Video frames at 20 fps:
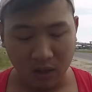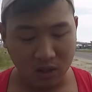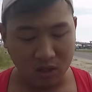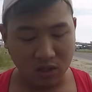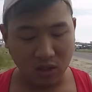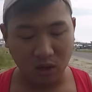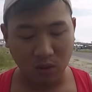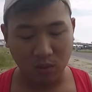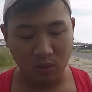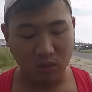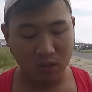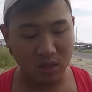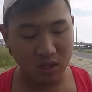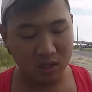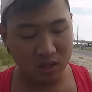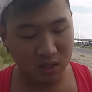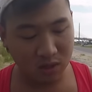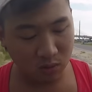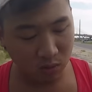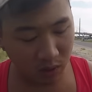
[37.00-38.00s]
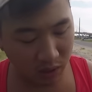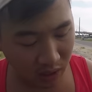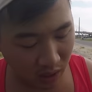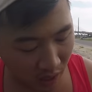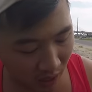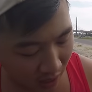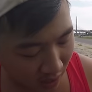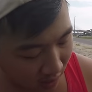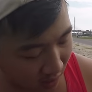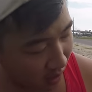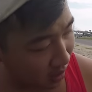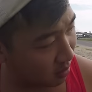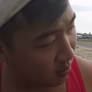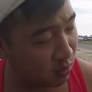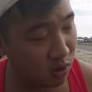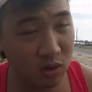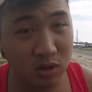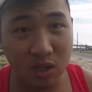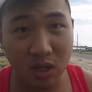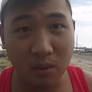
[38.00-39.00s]
So this is what I am
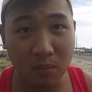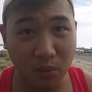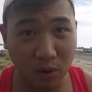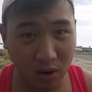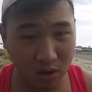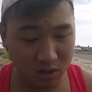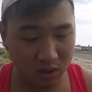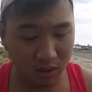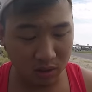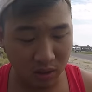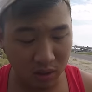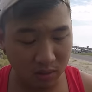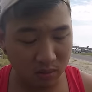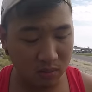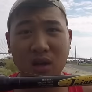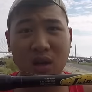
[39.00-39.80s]
using personally.